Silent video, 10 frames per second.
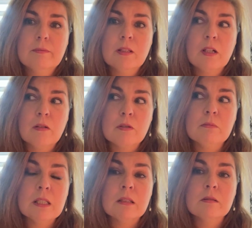the
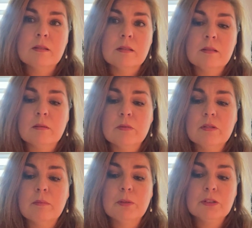governmental systems,
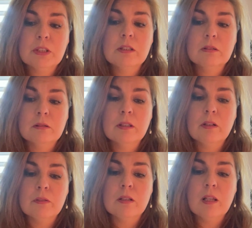particularly
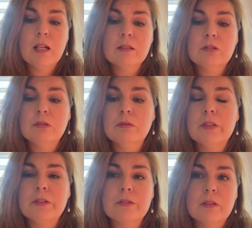over the last two years.